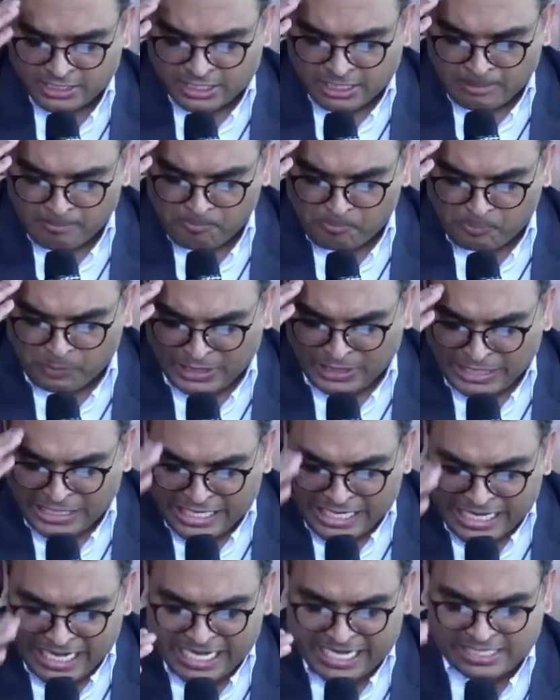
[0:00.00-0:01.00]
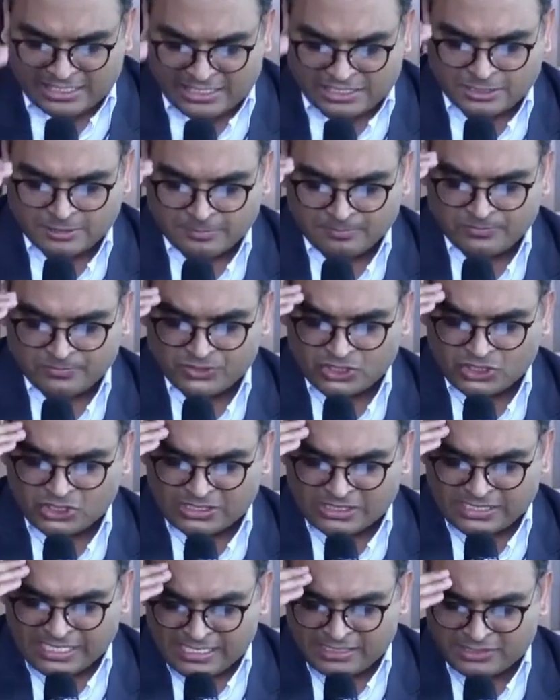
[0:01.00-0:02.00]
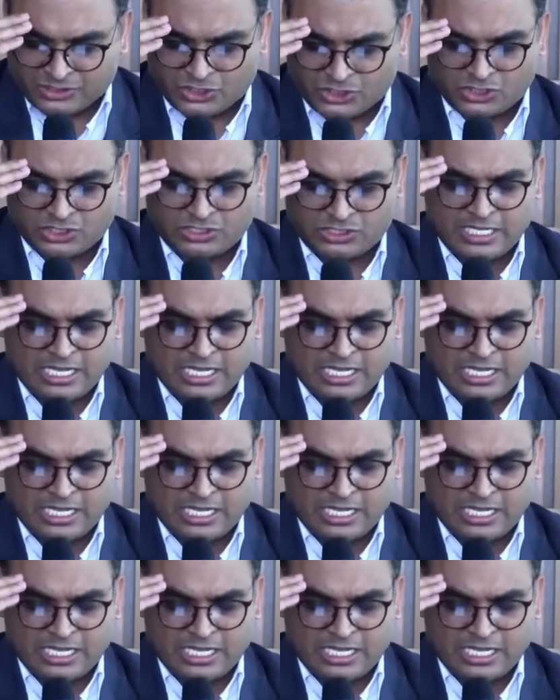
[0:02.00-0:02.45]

a complete sense,